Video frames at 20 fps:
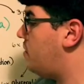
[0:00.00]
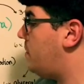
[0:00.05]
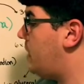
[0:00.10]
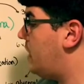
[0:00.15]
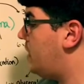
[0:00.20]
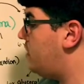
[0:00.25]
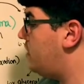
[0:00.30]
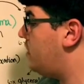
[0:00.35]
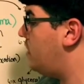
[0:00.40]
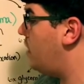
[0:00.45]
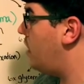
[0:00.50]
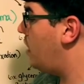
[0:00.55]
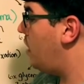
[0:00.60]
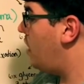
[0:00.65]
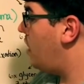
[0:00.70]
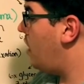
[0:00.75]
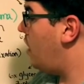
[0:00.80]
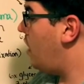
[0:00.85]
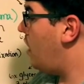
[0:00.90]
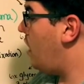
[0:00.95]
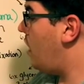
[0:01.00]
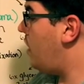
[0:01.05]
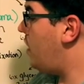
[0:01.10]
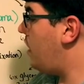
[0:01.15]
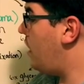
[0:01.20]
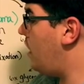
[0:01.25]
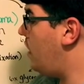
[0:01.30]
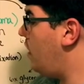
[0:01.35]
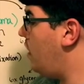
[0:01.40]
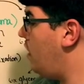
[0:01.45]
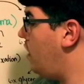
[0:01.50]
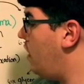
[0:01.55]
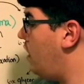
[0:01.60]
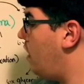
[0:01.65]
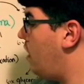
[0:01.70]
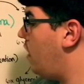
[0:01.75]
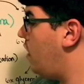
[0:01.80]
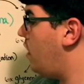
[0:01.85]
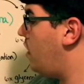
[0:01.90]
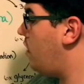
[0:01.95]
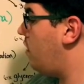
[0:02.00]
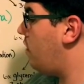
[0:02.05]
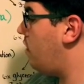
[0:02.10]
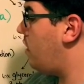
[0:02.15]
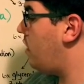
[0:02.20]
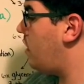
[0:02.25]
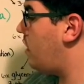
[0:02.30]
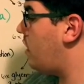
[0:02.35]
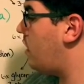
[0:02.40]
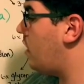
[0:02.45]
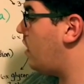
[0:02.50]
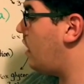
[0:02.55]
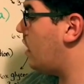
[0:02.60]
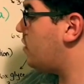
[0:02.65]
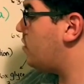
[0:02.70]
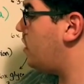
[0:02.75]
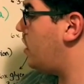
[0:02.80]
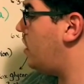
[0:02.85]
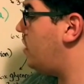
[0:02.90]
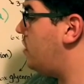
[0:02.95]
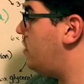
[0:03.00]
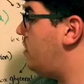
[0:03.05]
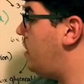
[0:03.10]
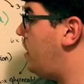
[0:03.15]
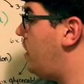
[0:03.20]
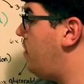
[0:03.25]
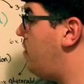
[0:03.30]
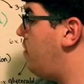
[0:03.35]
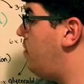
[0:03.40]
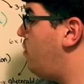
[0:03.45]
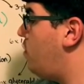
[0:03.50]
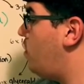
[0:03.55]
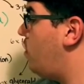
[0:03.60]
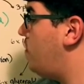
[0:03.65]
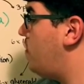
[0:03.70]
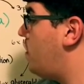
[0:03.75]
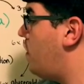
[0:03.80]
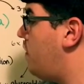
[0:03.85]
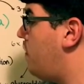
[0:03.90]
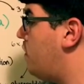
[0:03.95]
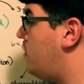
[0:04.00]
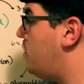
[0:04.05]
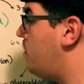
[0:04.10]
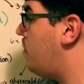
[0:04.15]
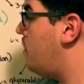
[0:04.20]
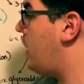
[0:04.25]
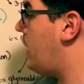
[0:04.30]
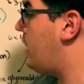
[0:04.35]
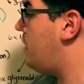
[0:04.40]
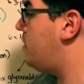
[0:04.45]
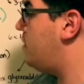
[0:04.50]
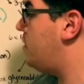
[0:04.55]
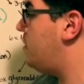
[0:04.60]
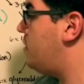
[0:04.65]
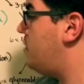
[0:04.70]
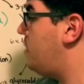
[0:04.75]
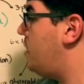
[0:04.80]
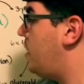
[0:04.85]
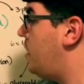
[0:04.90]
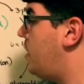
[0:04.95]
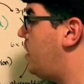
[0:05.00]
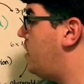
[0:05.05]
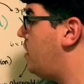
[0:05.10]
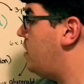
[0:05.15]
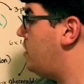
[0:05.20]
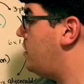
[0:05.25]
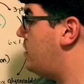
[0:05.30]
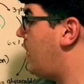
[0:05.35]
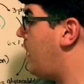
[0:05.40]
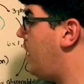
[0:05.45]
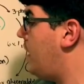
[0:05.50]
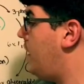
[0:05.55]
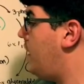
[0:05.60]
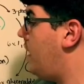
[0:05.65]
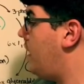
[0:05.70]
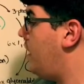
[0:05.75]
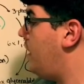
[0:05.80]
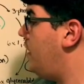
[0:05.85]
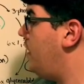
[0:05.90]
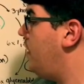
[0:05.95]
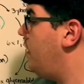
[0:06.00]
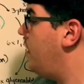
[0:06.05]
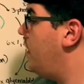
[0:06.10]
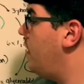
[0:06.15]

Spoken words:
space. And then the electron is then moved over to plastocyanine